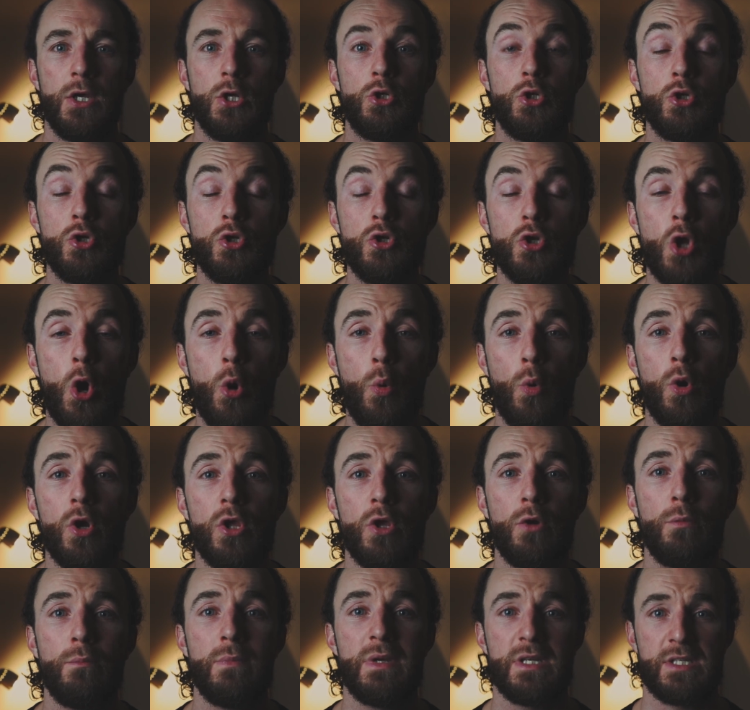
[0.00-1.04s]
Do you know what
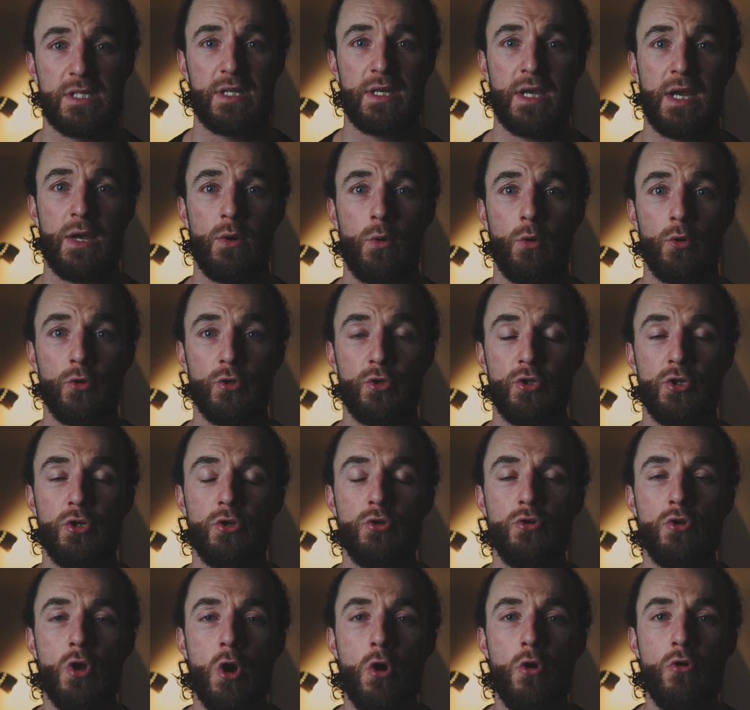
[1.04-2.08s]
you're missing out on? Do you
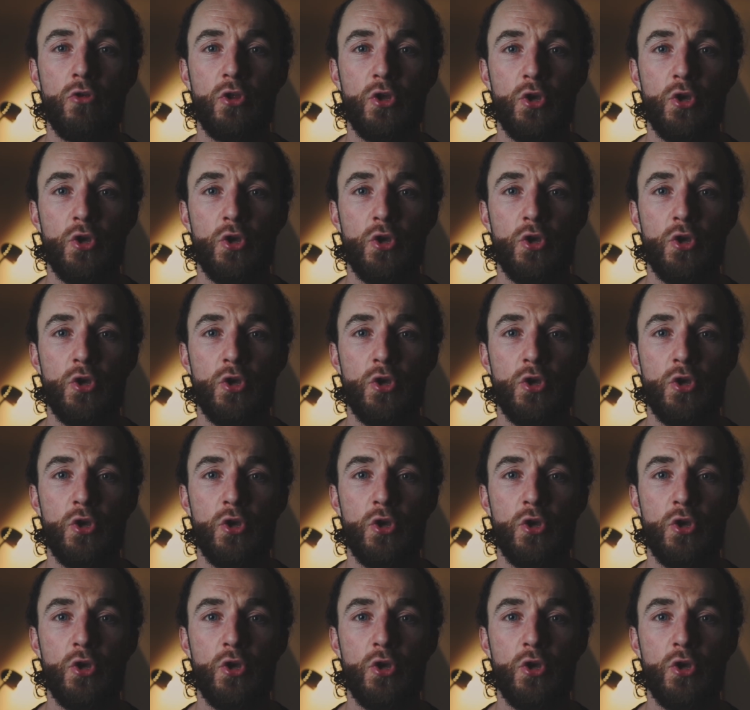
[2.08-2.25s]
know